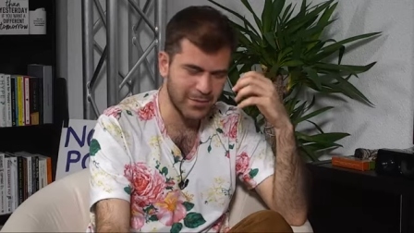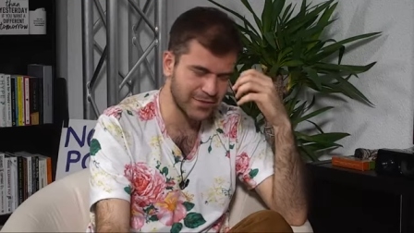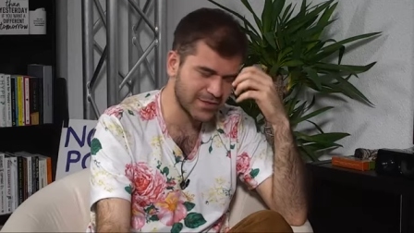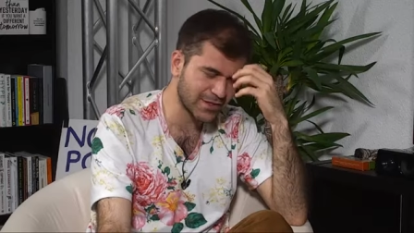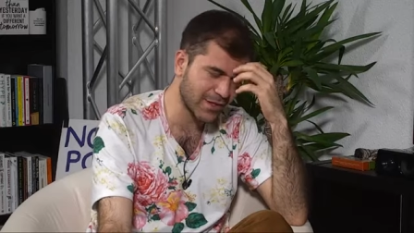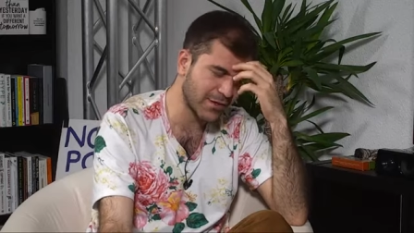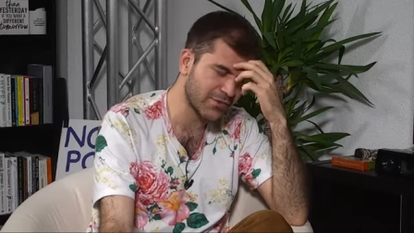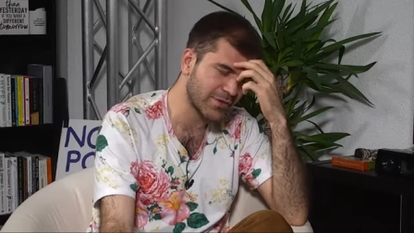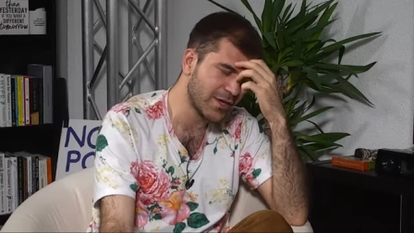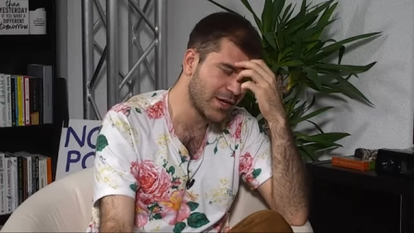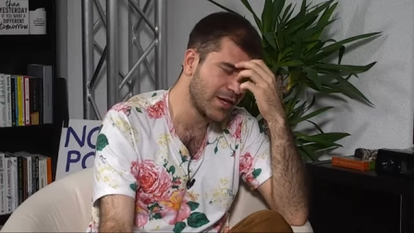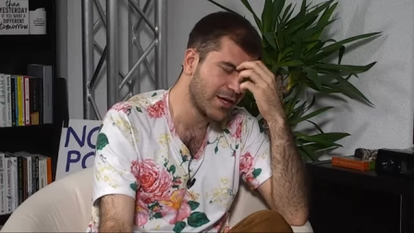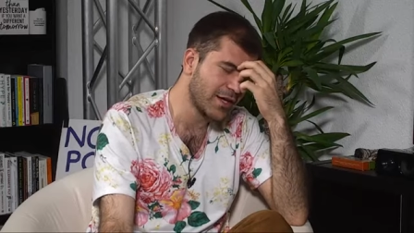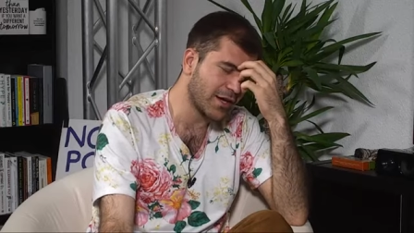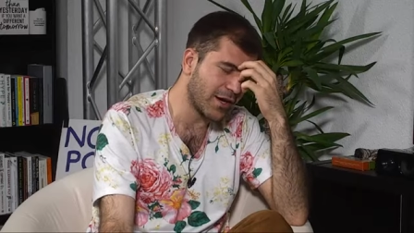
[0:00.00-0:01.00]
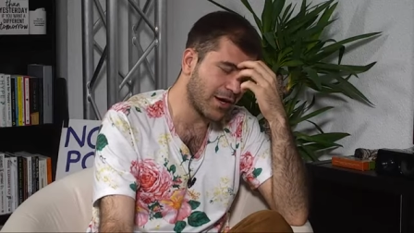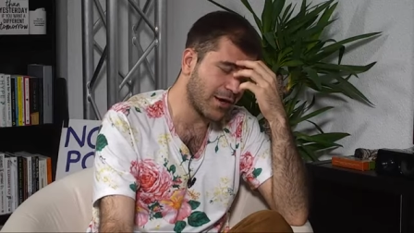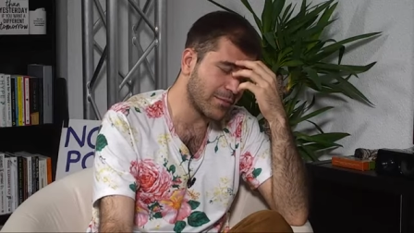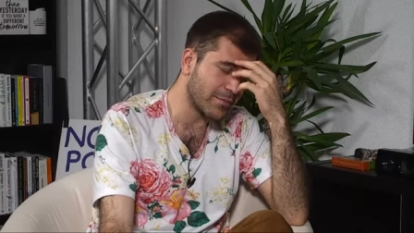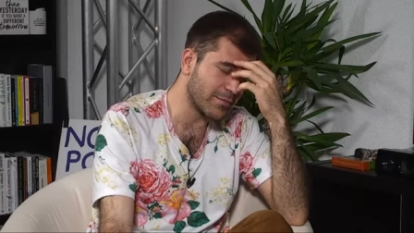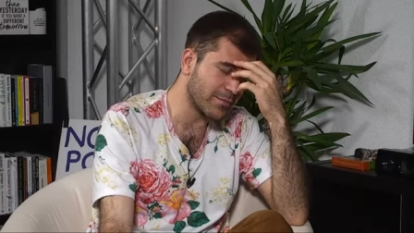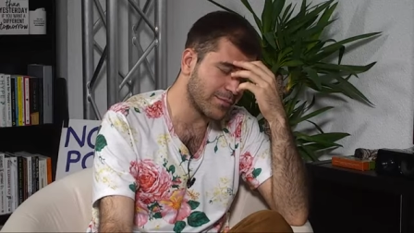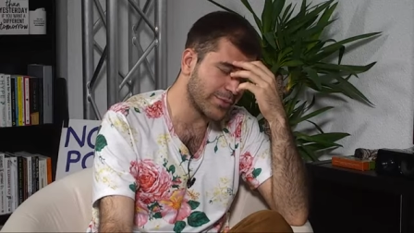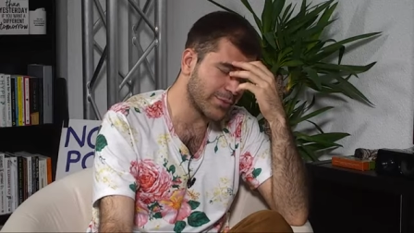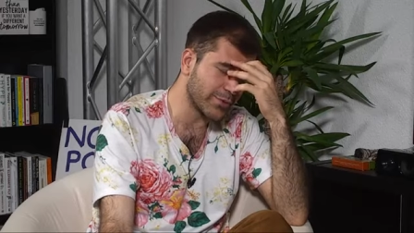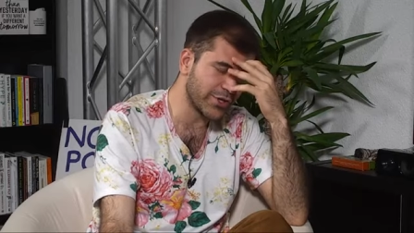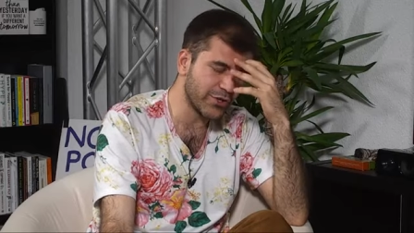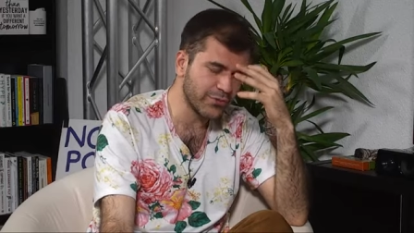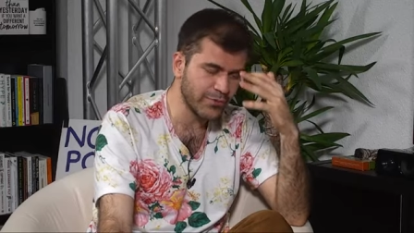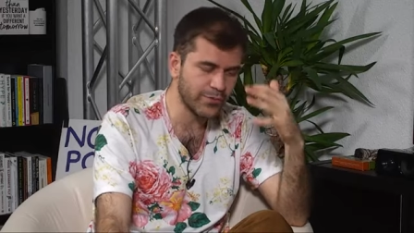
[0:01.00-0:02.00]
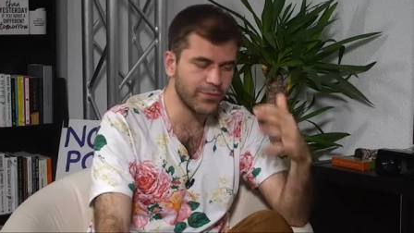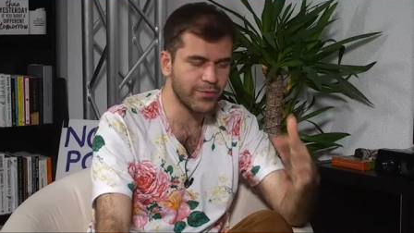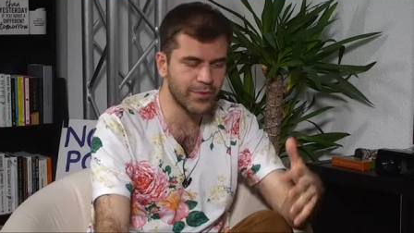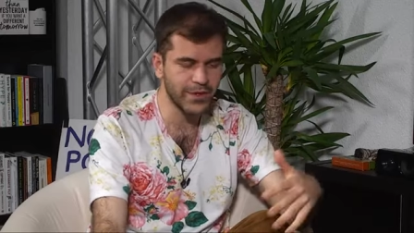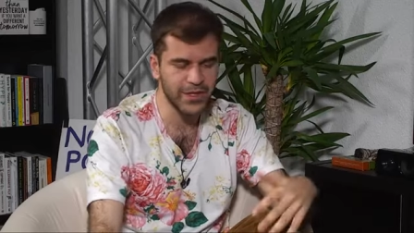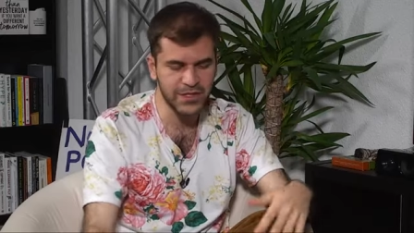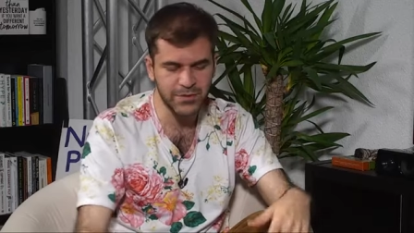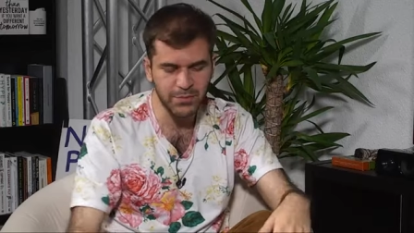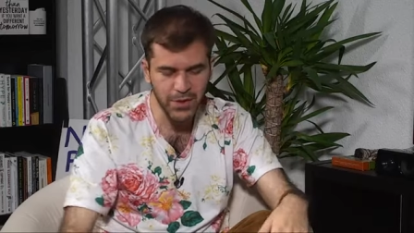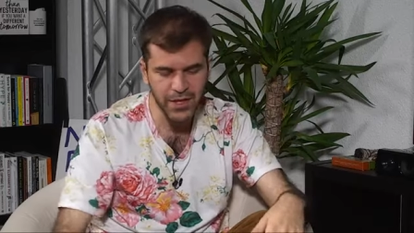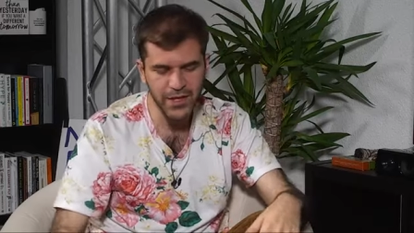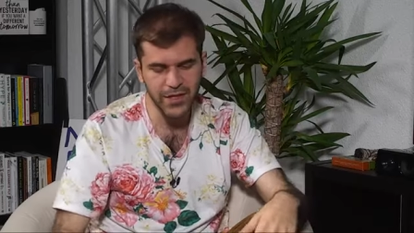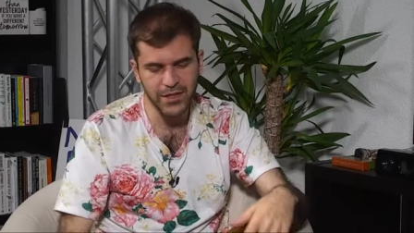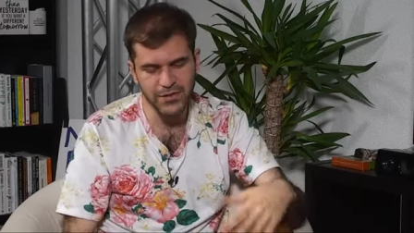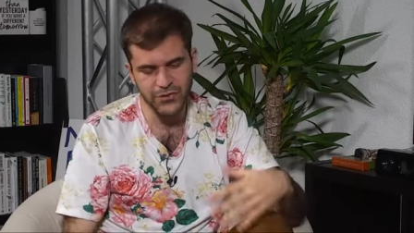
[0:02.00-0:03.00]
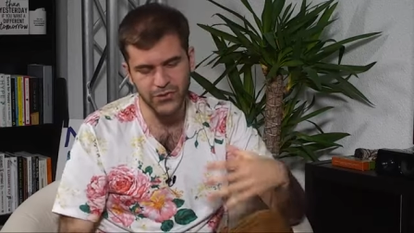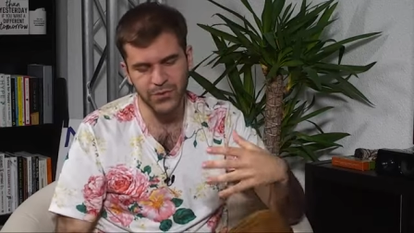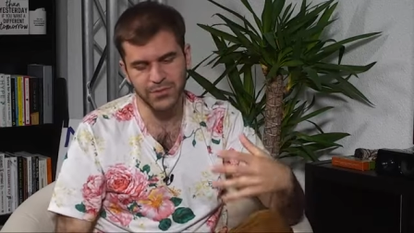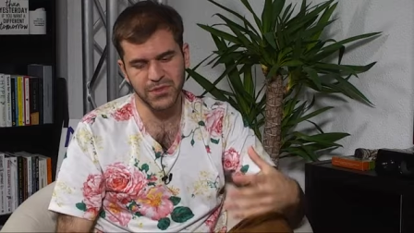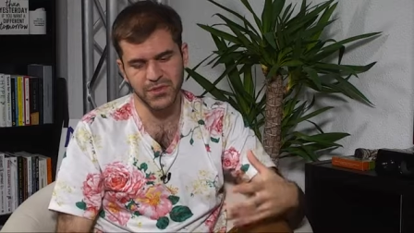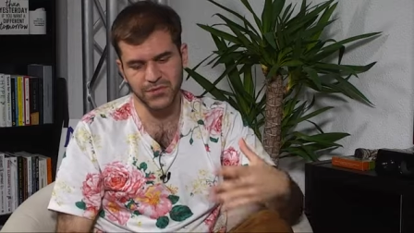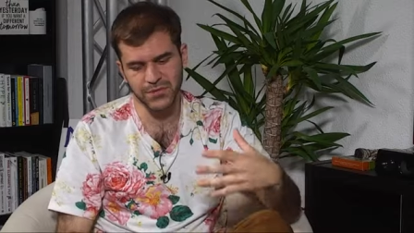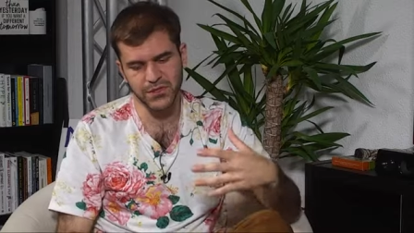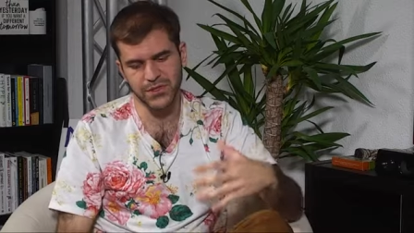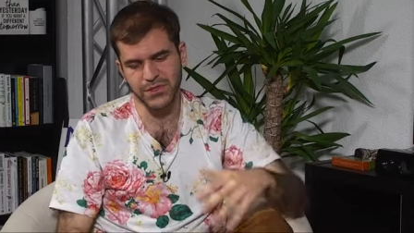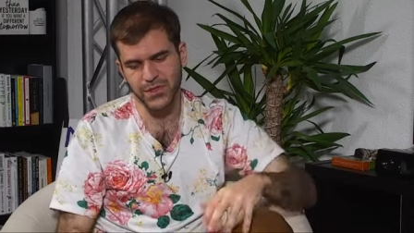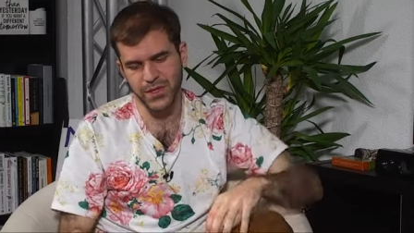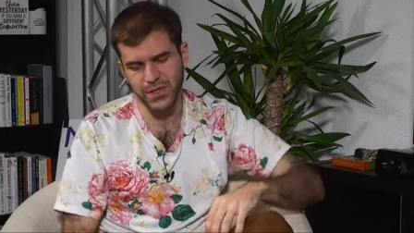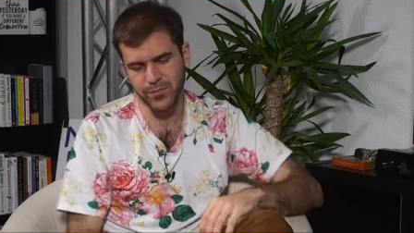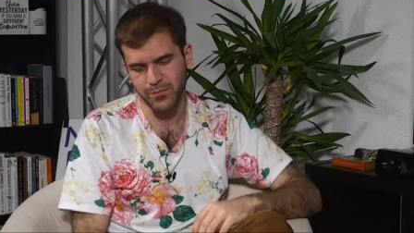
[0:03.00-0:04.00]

of stuff. Mm-hmm. Um, but when you explain it in terms of just like